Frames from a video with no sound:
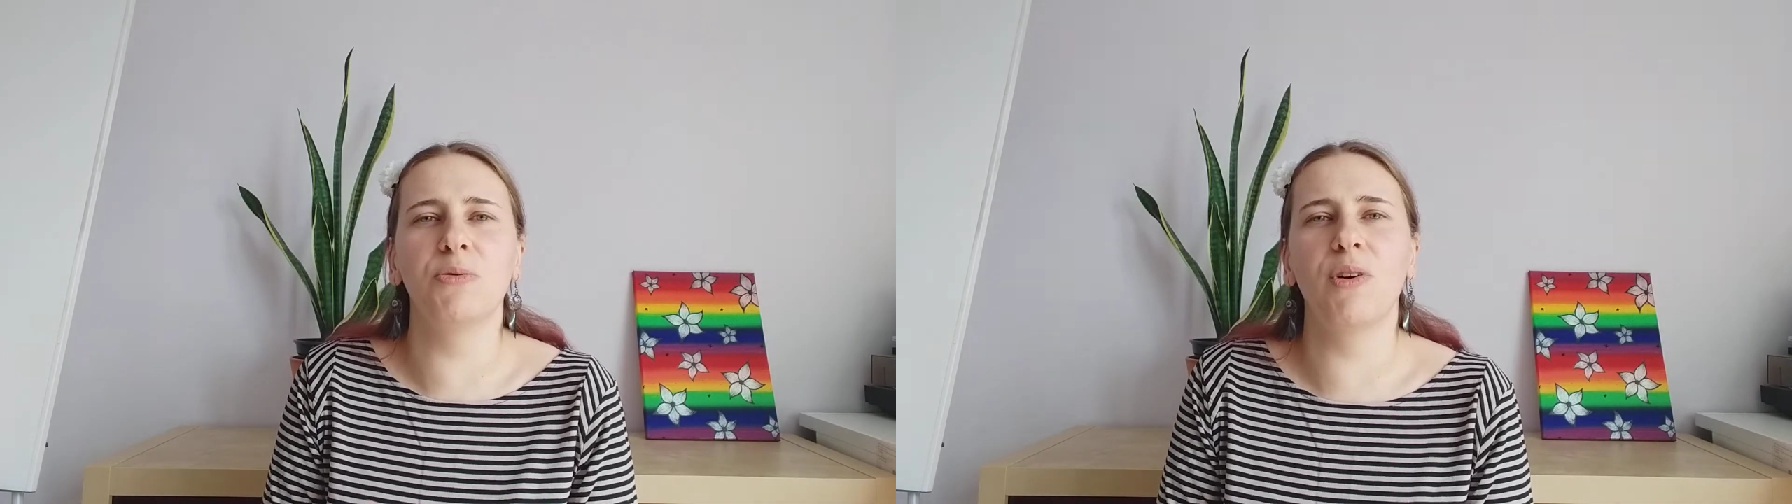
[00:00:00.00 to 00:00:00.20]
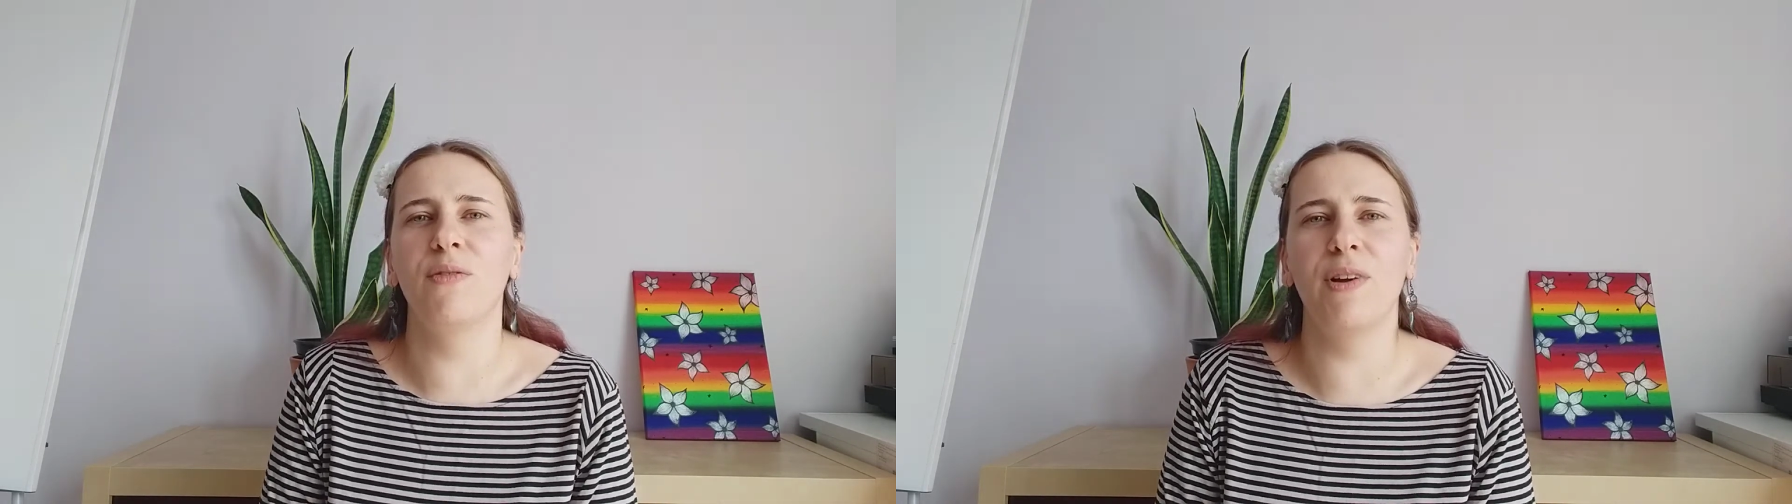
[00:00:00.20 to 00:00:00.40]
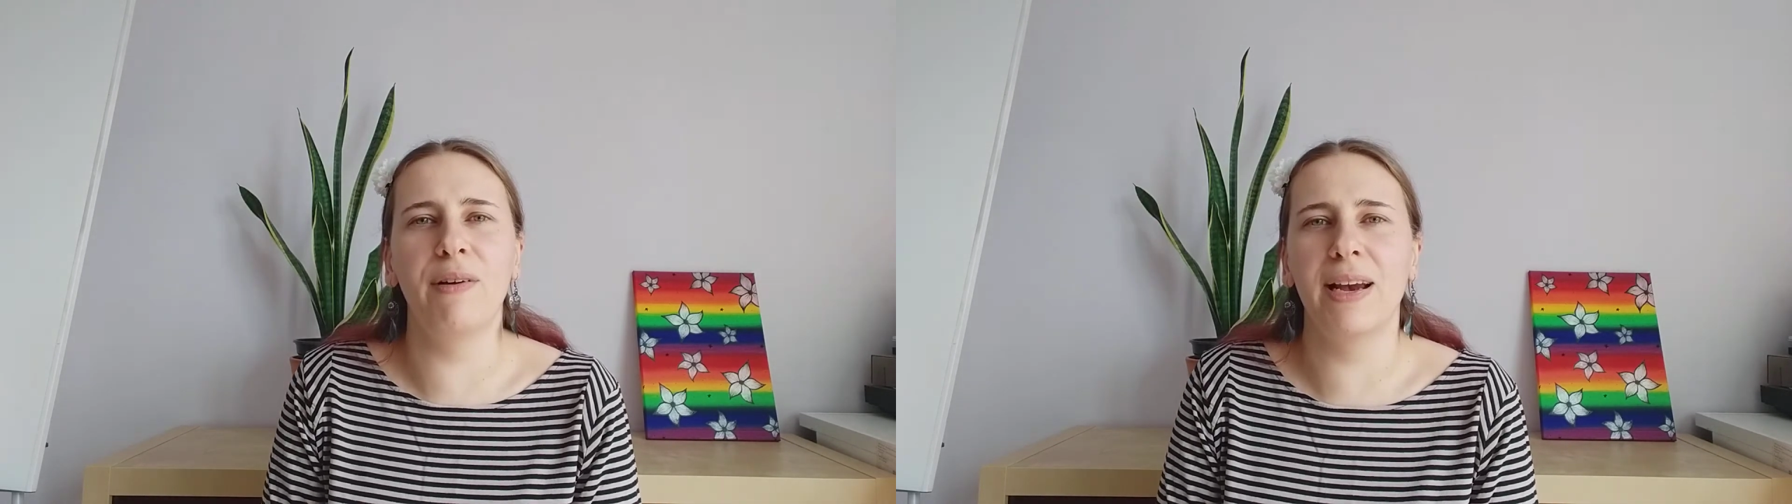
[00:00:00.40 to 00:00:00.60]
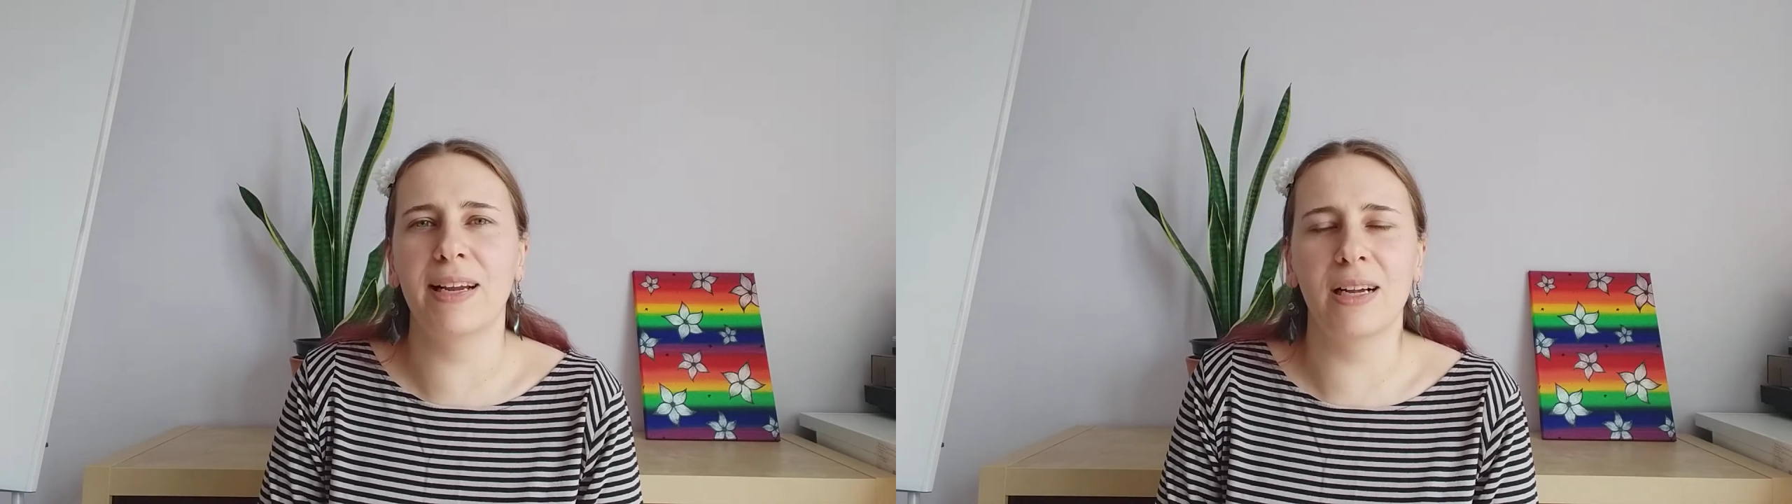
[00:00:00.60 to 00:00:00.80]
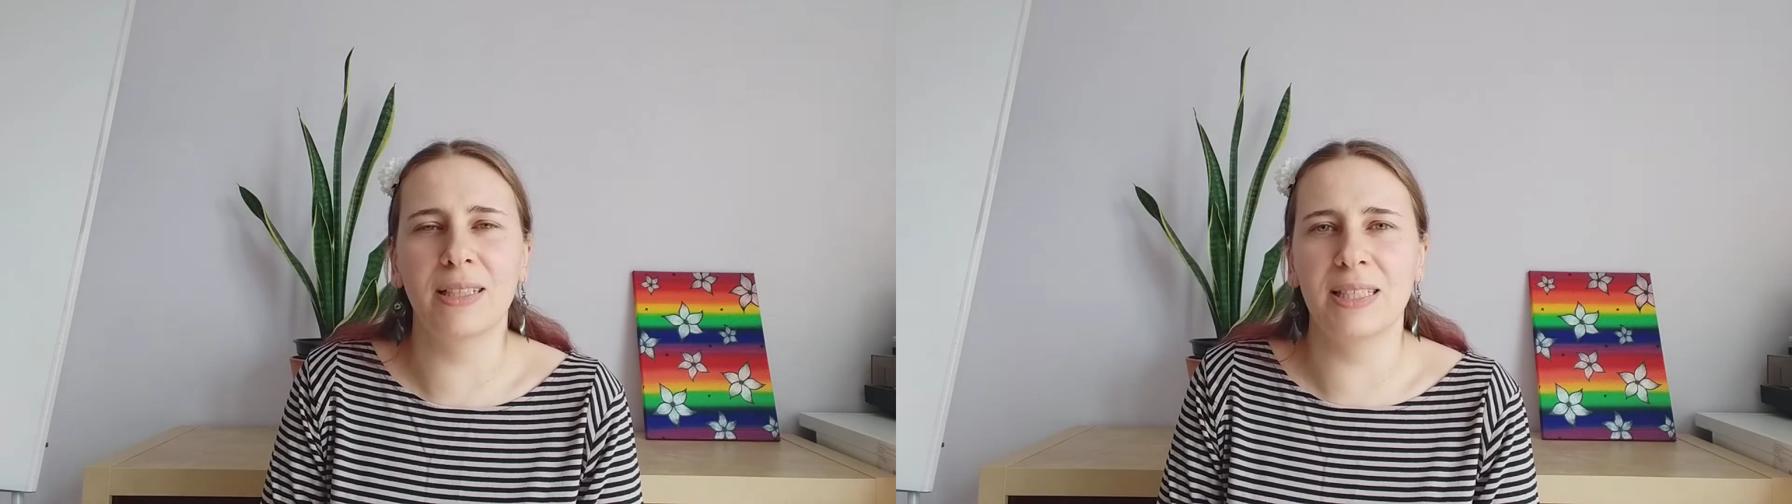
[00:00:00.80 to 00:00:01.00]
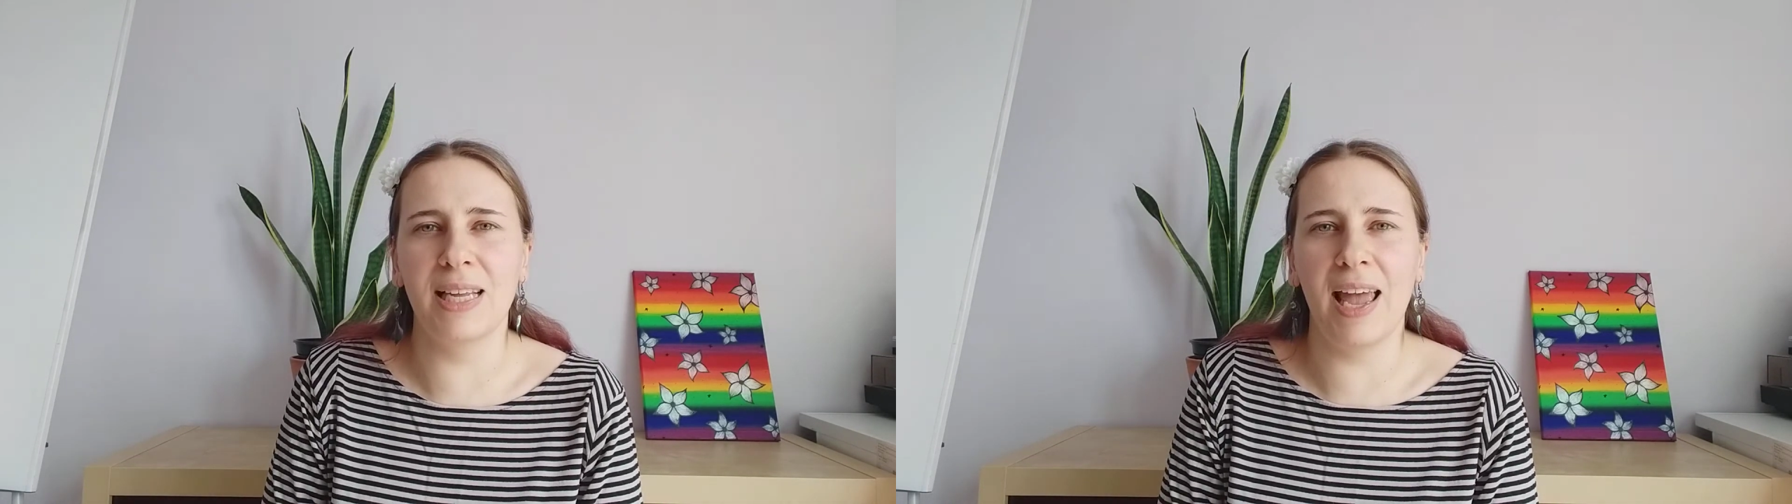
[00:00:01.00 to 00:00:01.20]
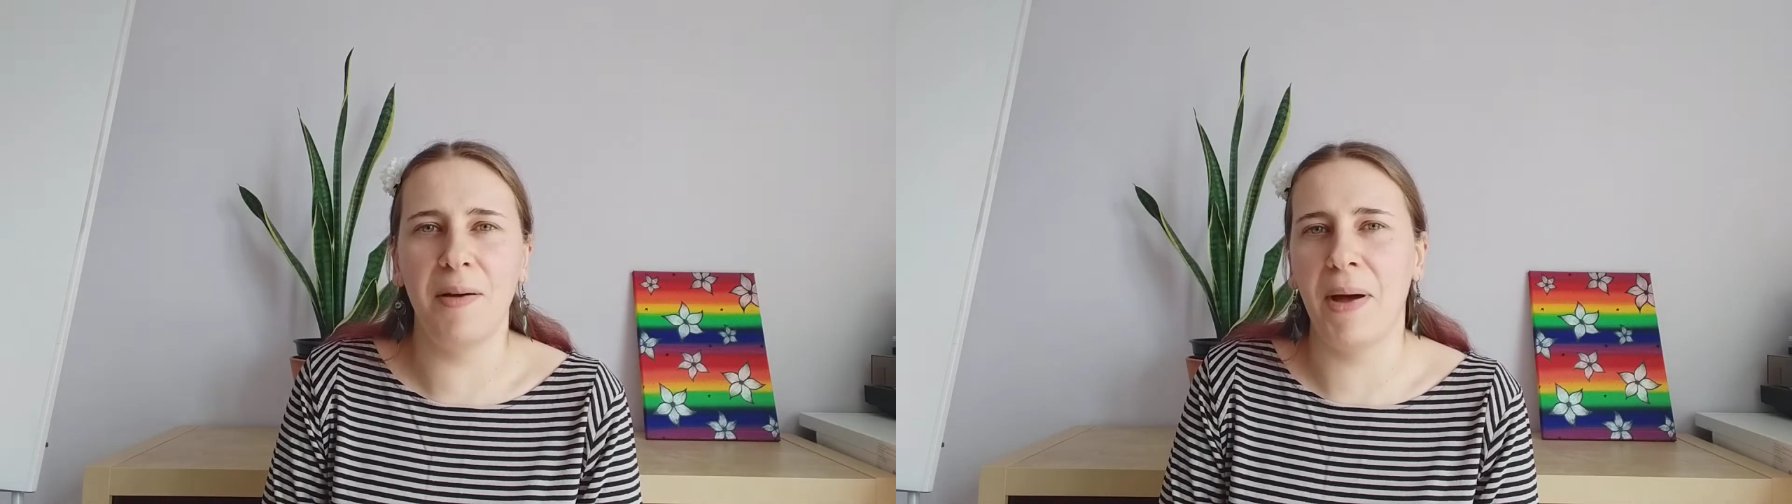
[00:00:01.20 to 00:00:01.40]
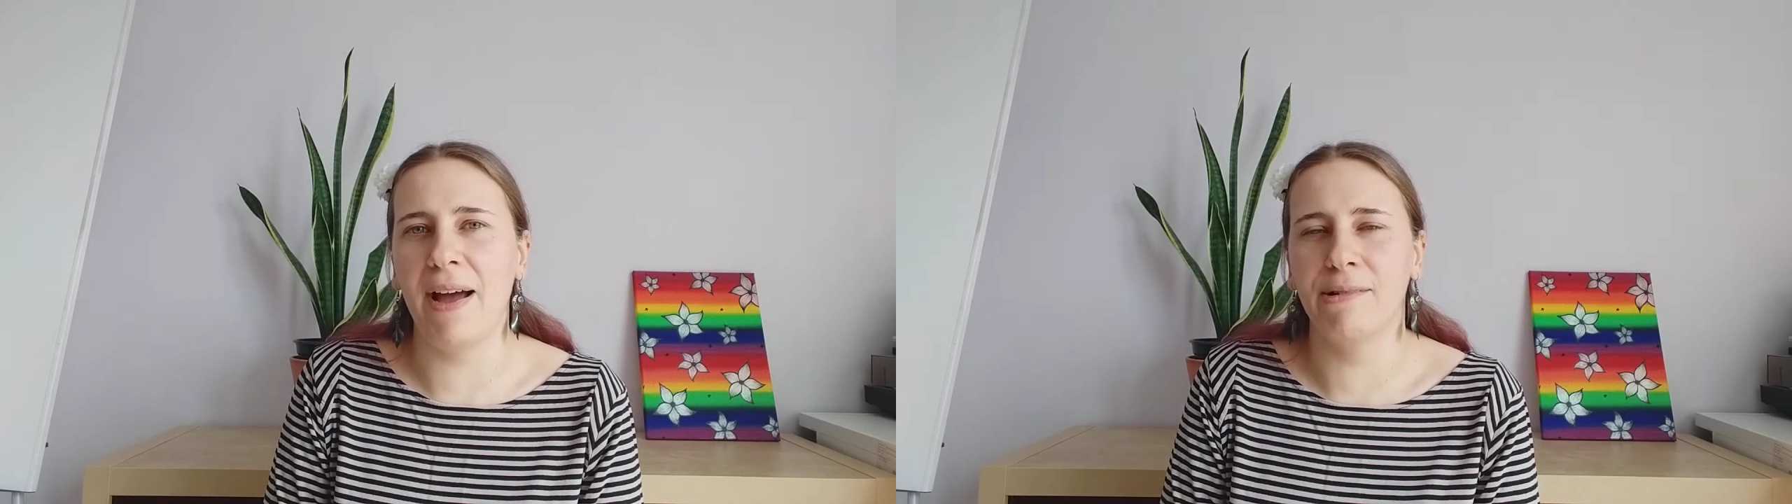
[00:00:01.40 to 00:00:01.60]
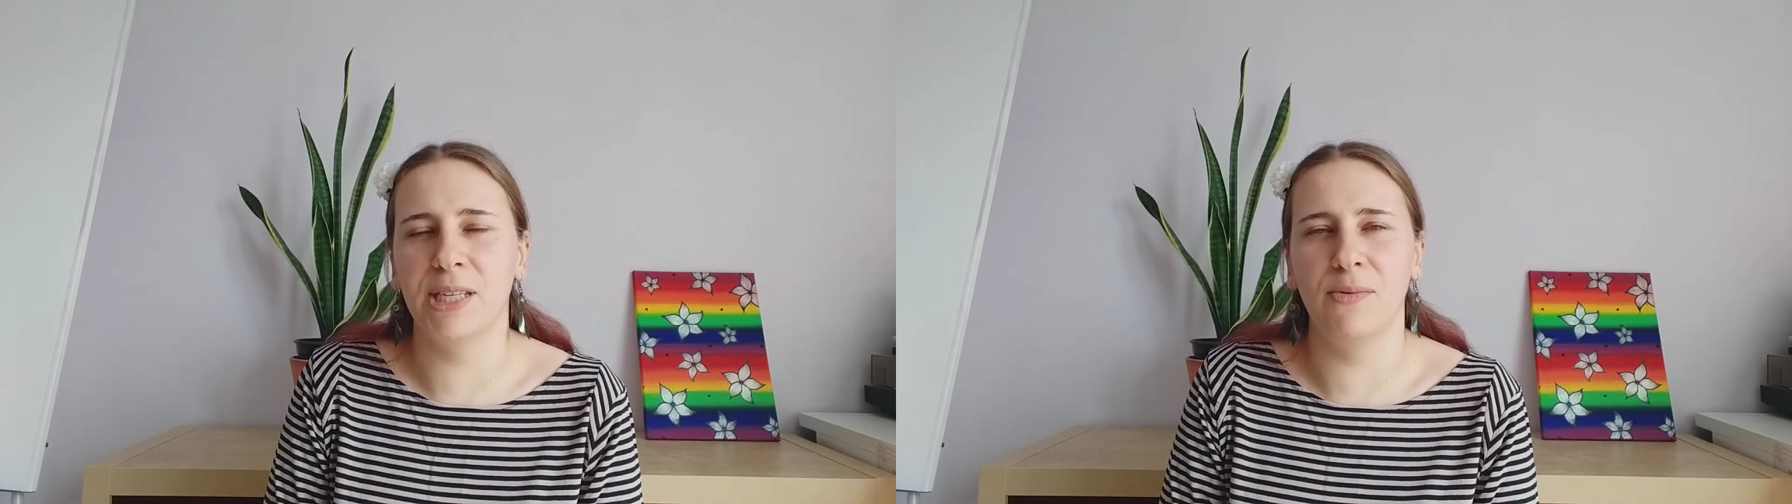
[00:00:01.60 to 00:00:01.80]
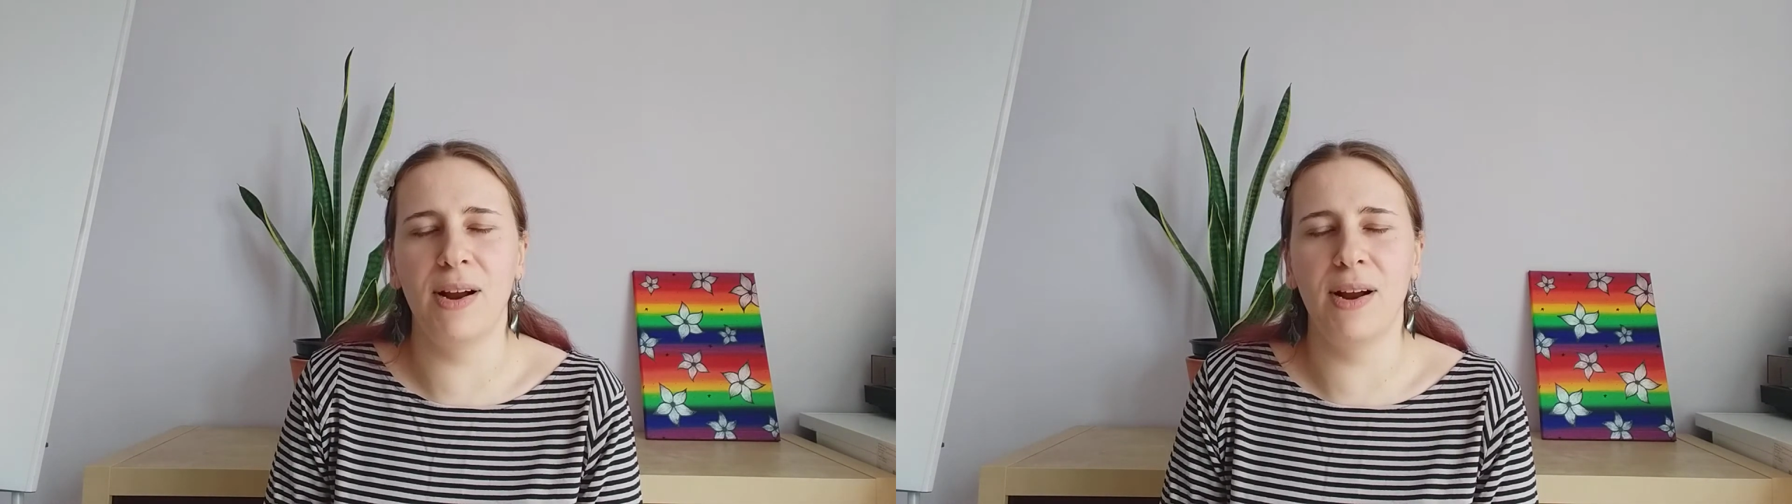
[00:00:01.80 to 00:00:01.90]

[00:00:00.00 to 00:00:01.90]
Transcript: you've got very little to say about it.